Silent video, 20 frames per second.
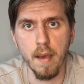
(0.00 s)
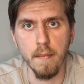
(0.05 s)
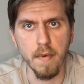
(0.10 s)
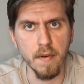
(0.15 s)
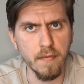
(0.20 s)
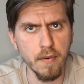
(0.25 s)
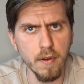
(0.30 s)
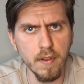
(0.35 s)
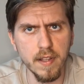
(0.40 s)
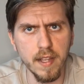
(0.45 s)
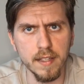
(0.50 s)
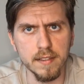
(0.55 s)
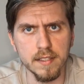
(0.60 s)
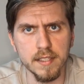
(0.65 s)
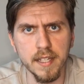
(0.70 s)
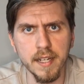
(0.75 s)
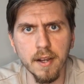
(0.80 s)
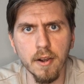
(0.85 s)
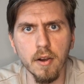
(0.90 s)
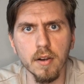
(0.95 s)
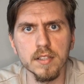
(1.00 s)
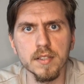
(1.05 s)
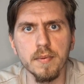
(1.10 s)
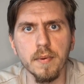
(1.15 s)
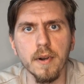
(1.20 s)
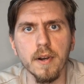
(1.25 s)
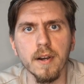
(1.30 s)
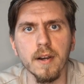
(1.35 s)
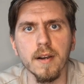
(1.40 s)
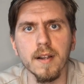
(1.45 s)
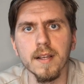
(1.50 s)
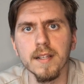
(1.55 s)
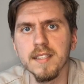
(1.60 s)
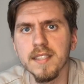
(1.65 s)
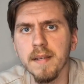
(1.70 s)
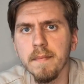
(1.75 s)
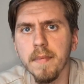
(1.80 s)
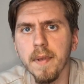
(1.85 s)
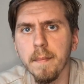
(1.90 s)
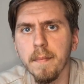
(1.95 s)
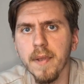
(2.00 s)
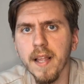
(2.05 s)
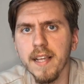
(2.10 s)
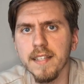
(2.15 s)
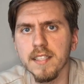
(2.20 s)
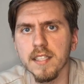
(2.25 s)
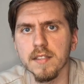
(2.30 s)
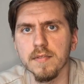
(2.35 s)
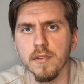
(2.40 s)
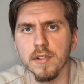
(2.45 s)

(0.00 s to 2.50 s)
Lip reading: Before that, synagogues were simply places